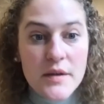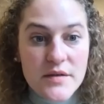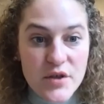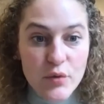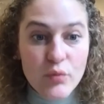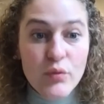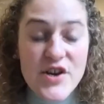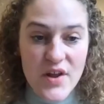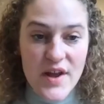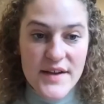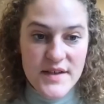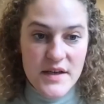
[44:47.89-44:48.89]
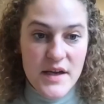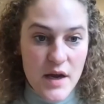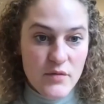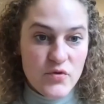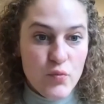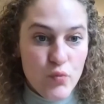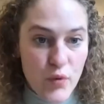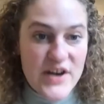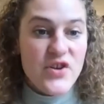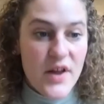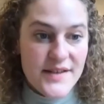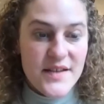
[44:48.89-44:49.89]
to
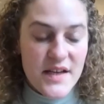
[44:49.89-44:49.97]
racialized